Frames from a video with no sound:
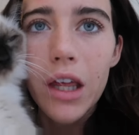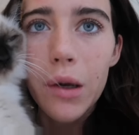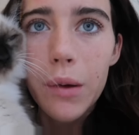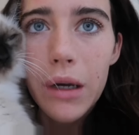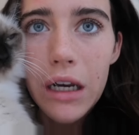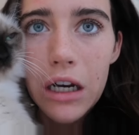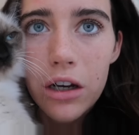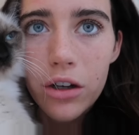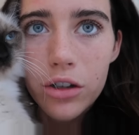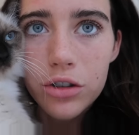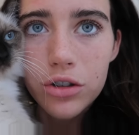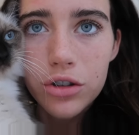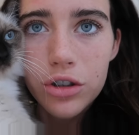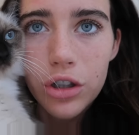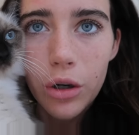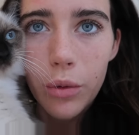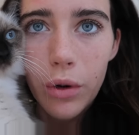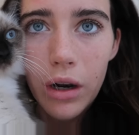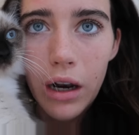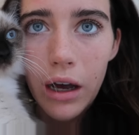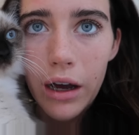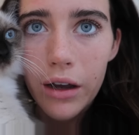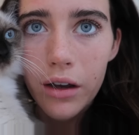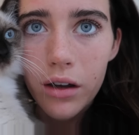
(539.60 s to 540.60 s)
you think we look so
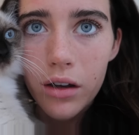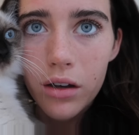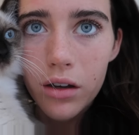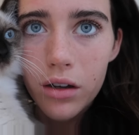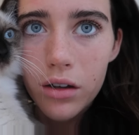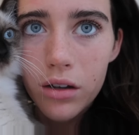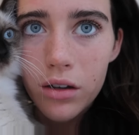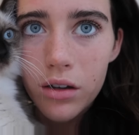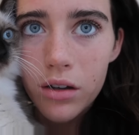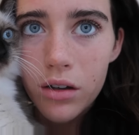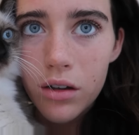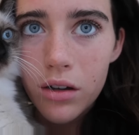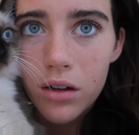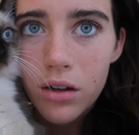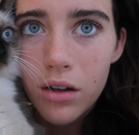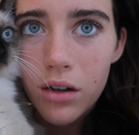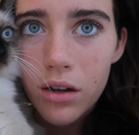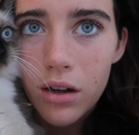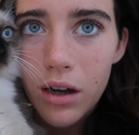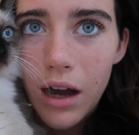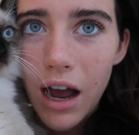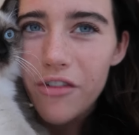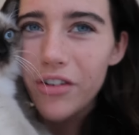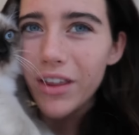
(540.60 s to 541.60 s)
alike?
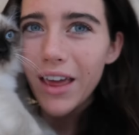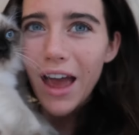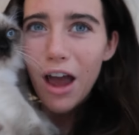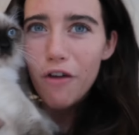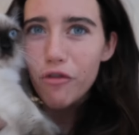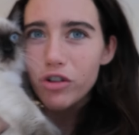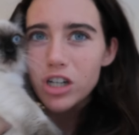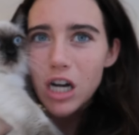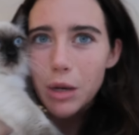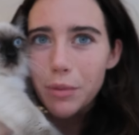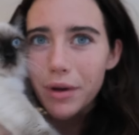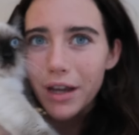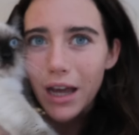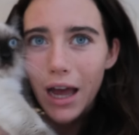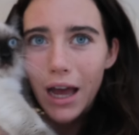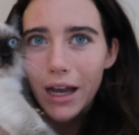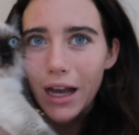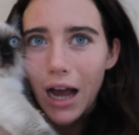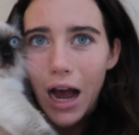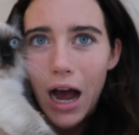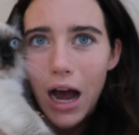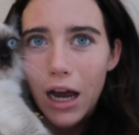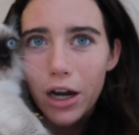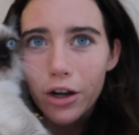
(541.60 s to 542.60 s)
I feel like every time I get a
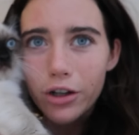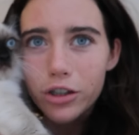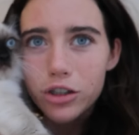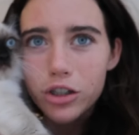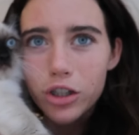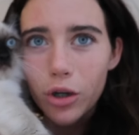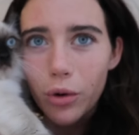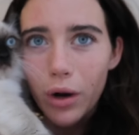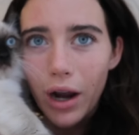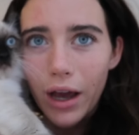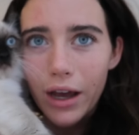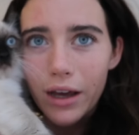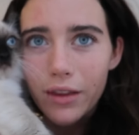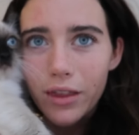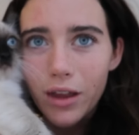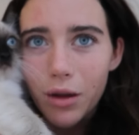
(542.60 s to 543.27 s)
cat, I look so like